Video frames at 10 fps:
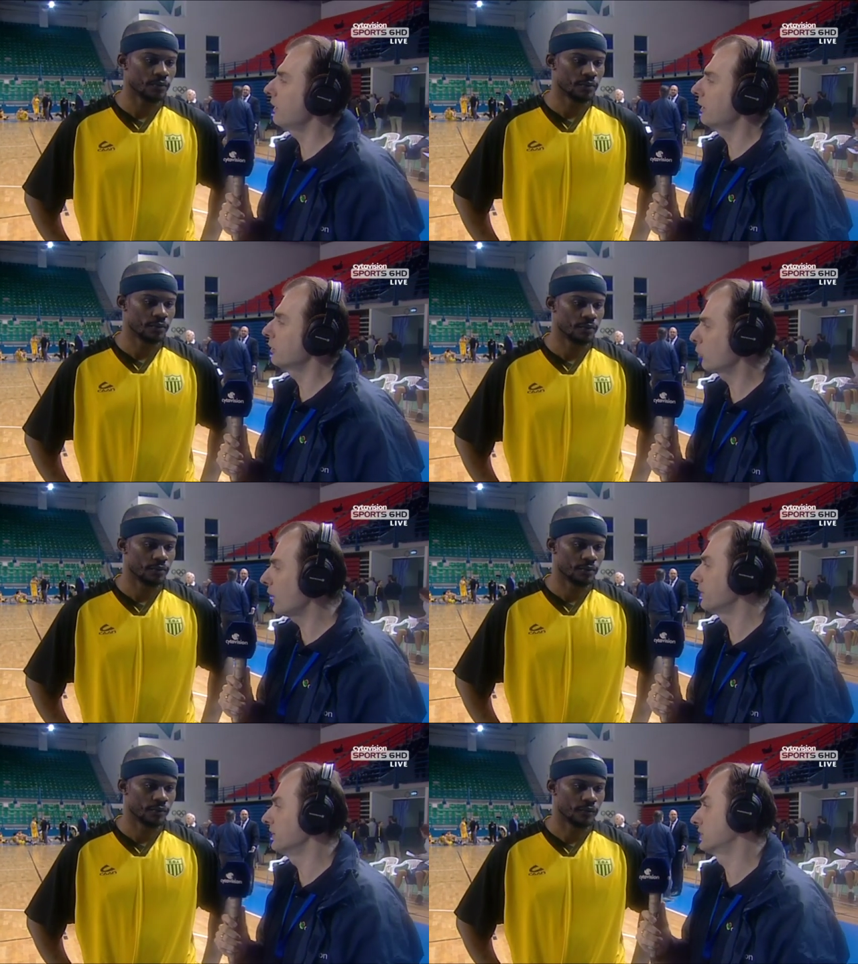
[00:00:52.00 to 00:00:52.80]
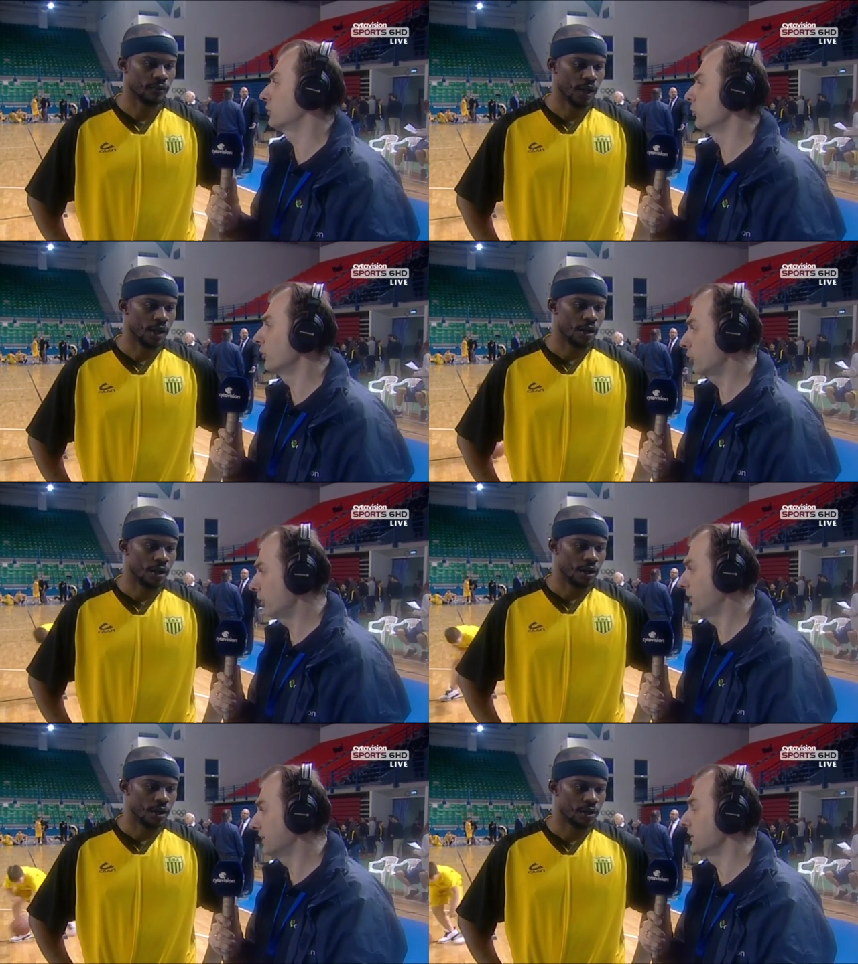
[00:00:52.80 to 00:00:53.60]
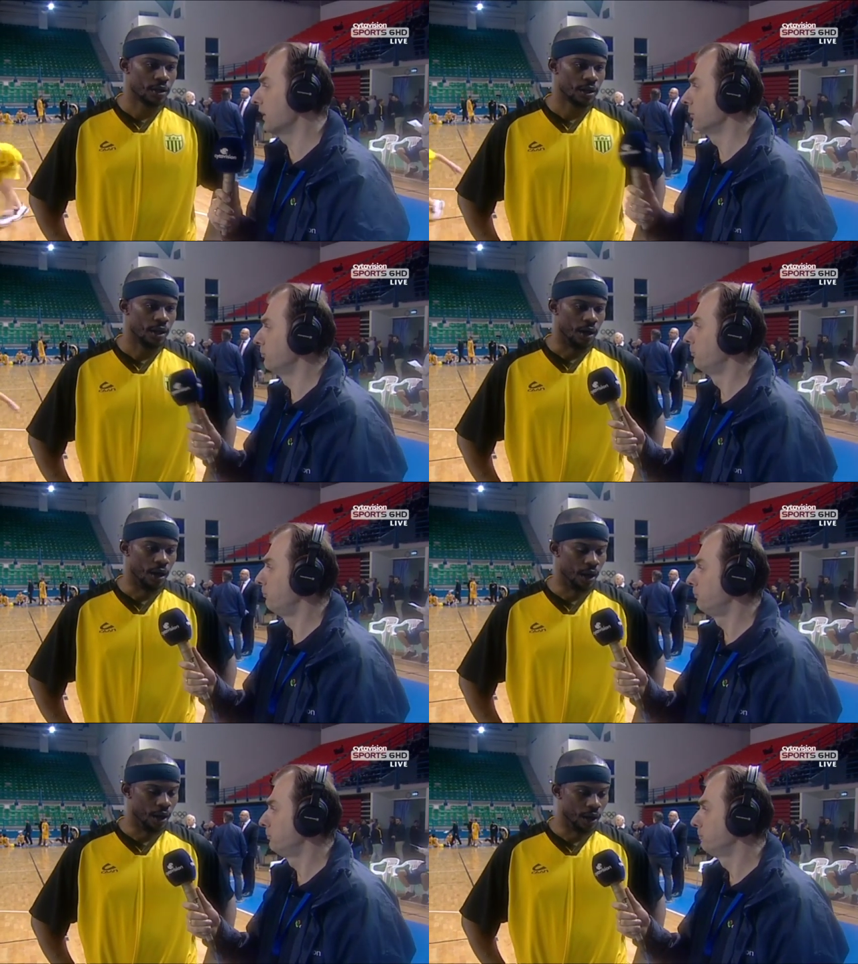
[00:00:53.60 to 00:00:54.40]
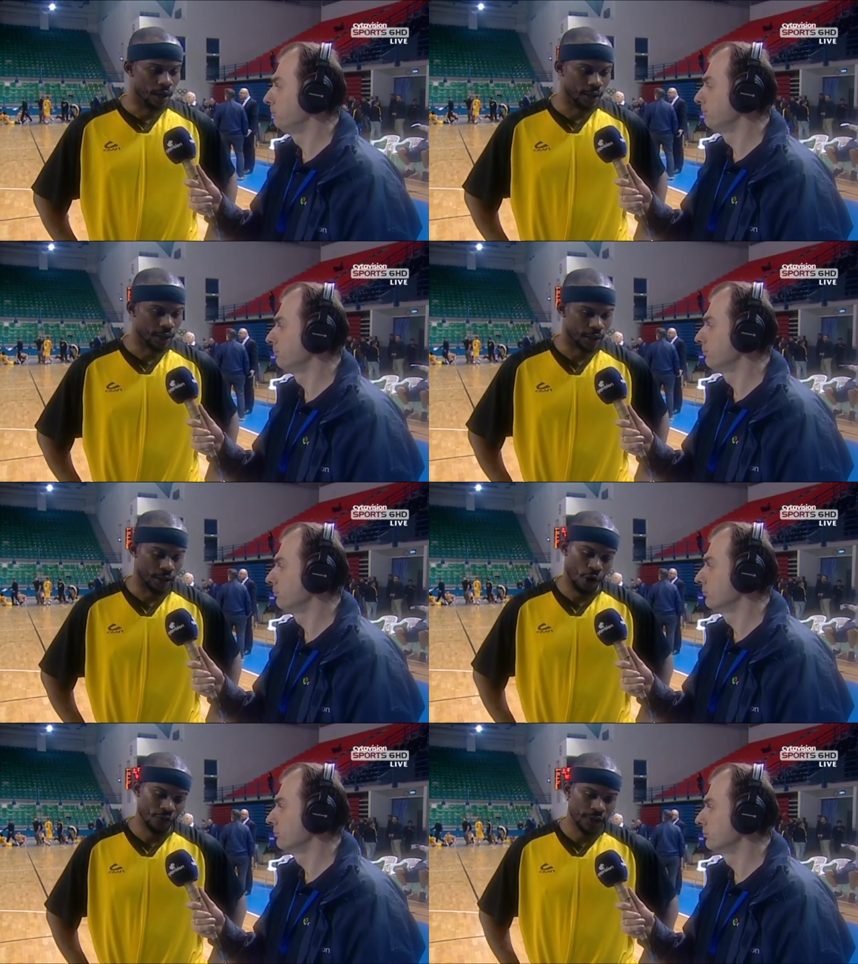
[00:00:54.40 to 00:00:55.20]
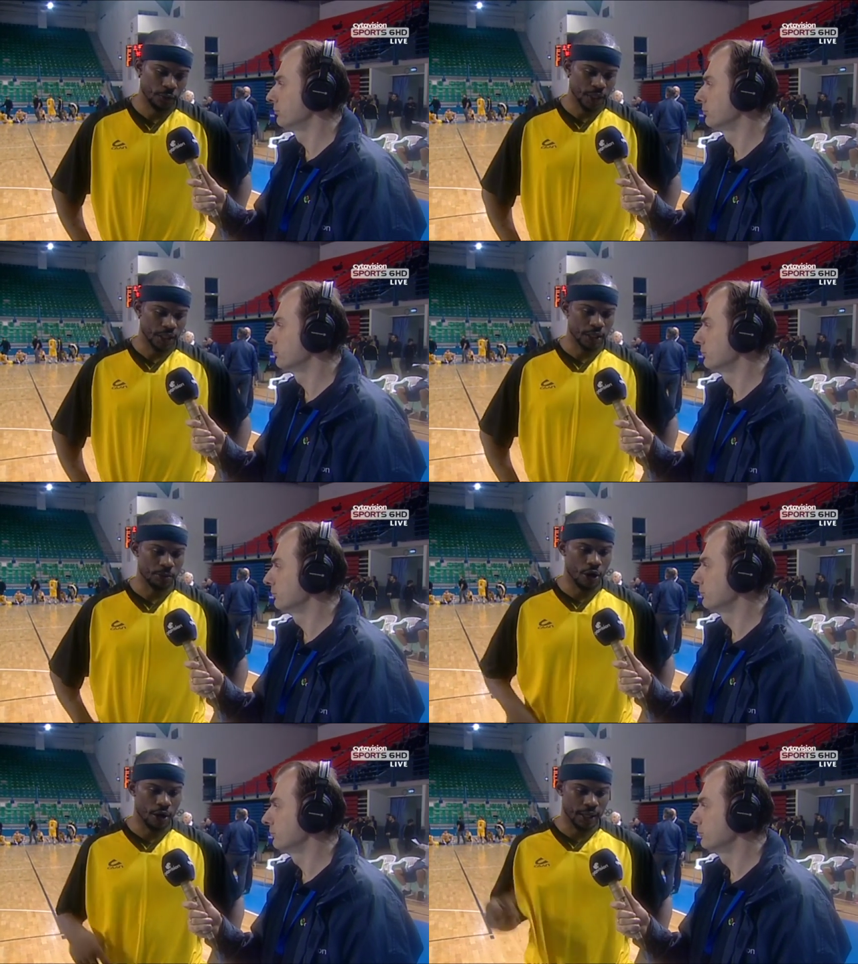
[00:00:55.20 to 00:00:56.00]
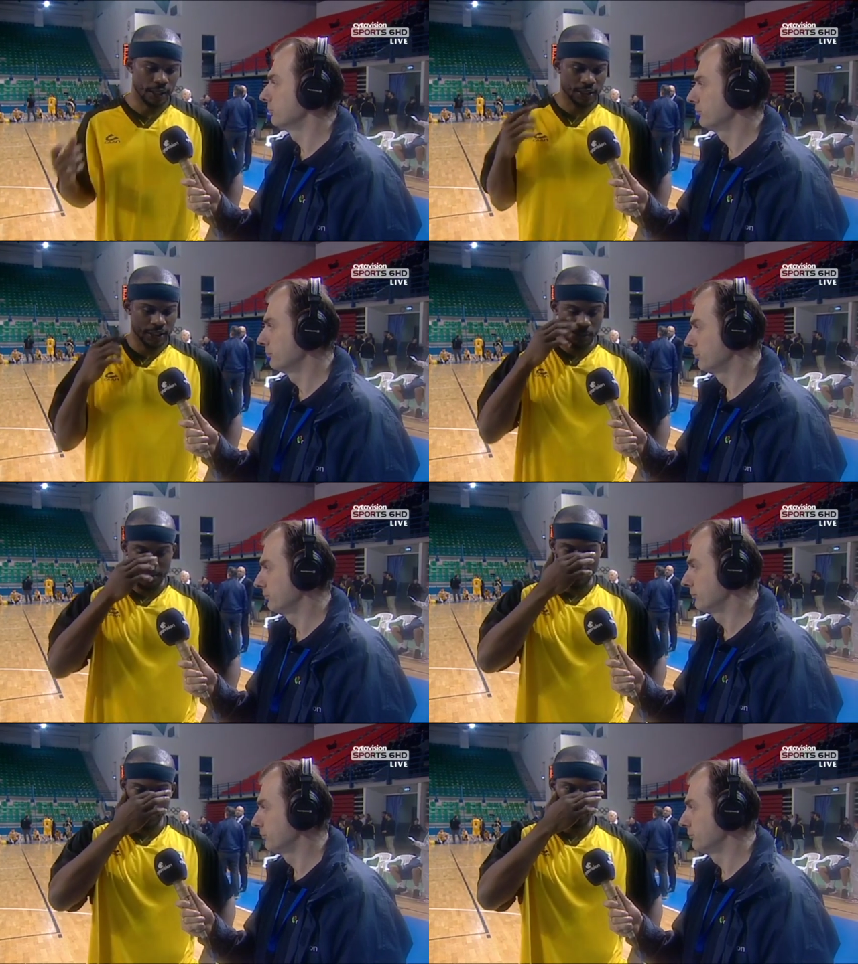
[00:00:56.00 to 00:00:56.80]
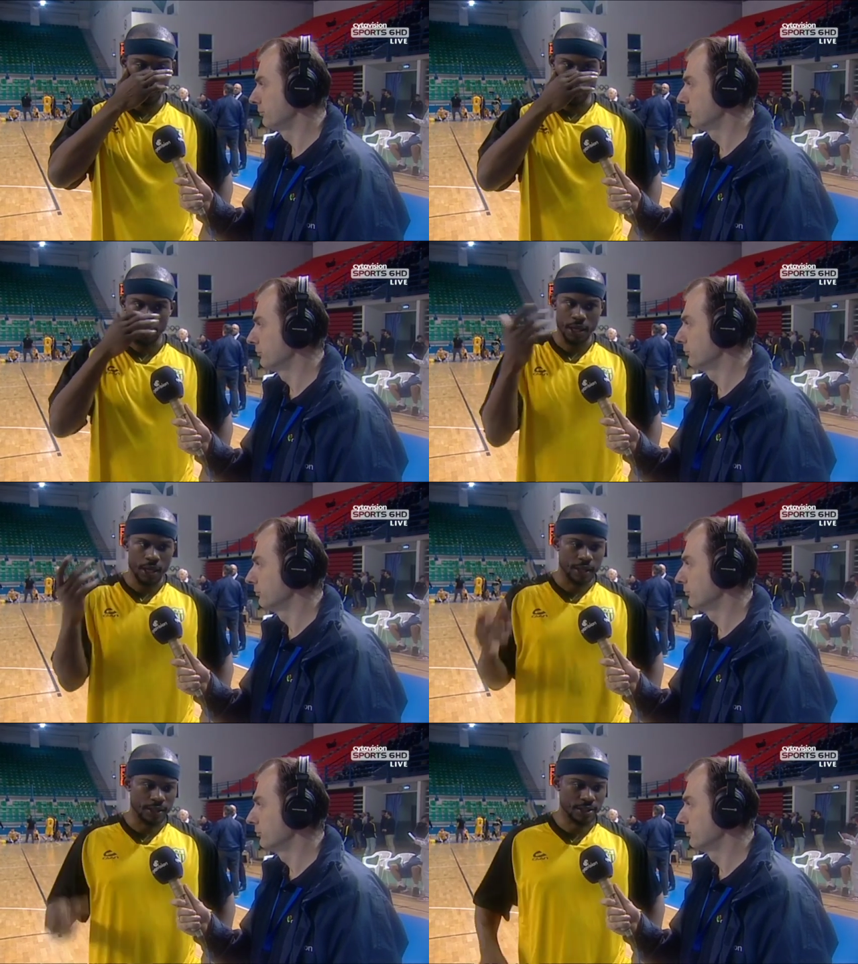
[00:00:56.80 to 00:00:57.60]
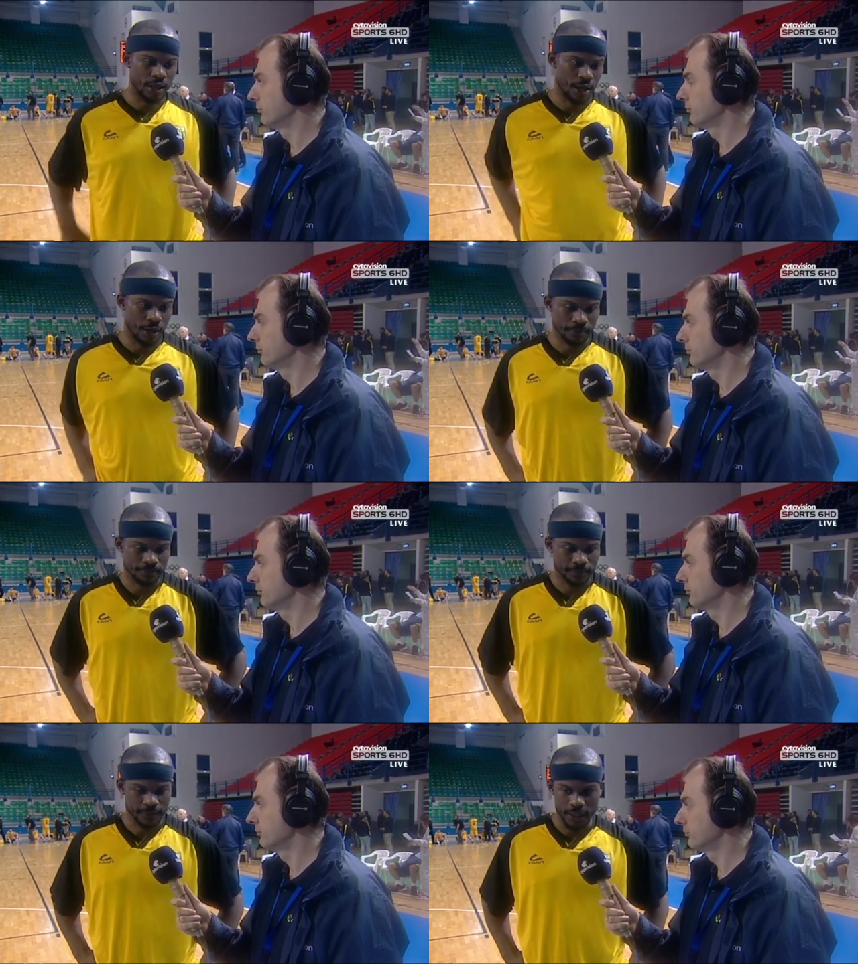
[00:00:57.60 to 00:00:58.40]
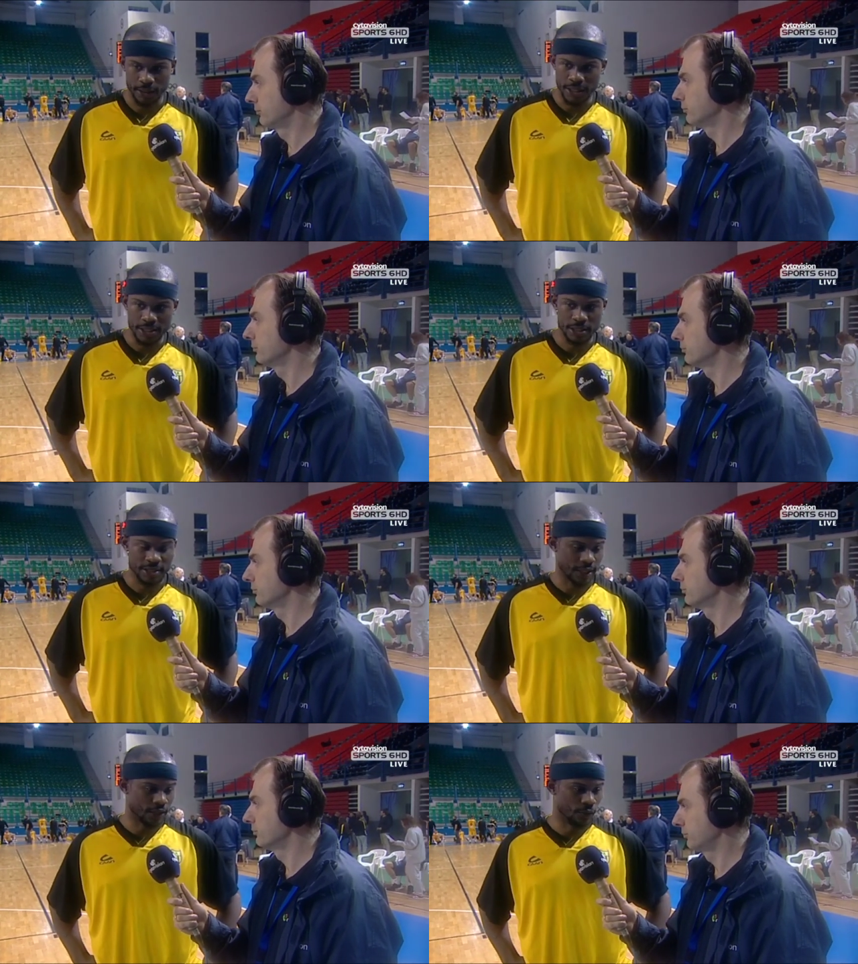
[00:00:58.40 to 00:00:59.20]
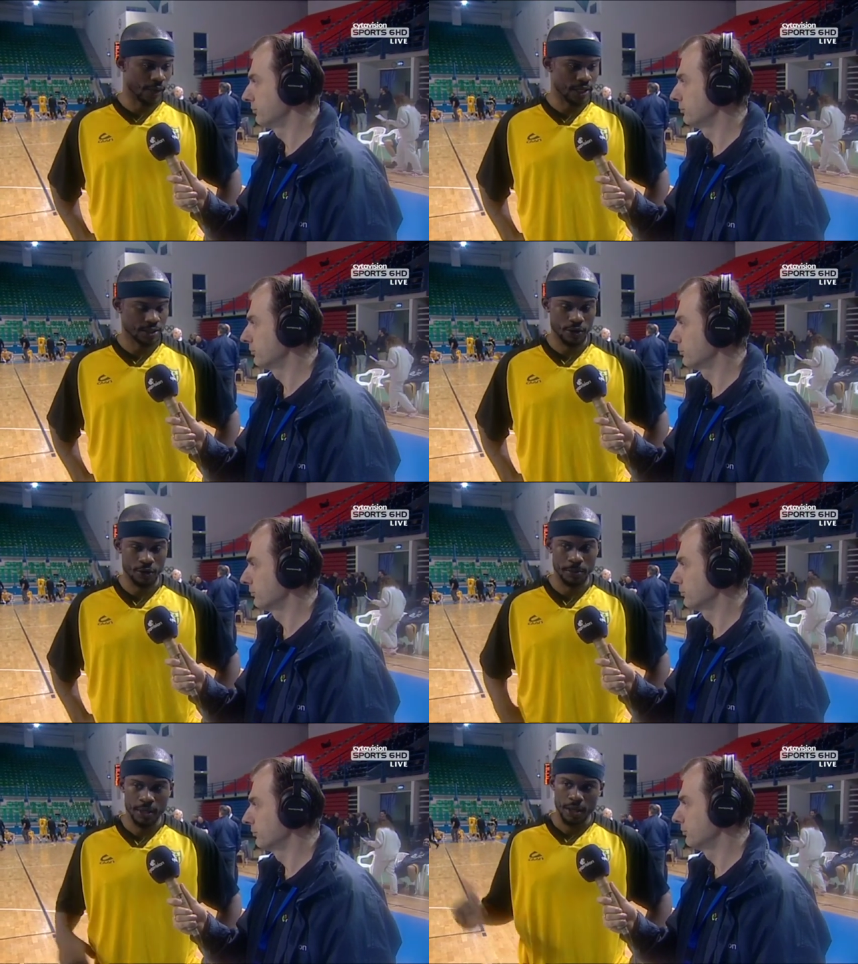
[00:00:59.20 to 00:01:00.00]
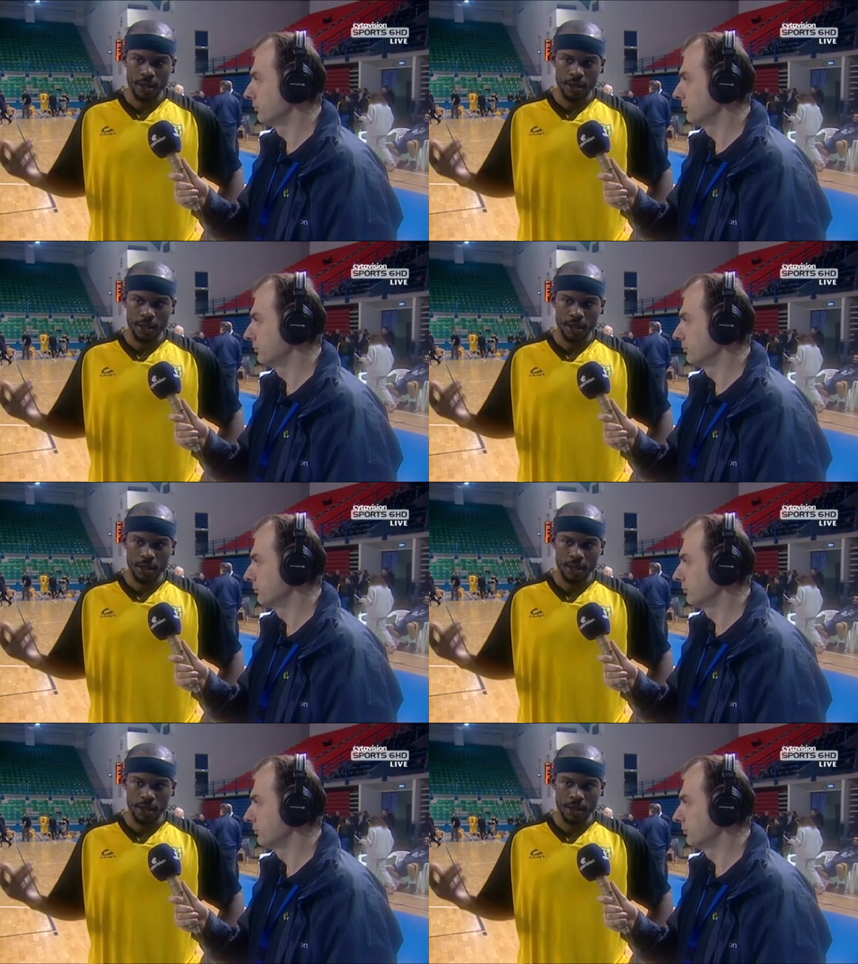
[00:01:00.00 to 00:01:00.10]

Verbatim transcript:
Speaker 1: uh, you can reach to, to this year?
Speaker 2: hopefully, we could keep going and keep continuing this um, these consecutive wins. Um,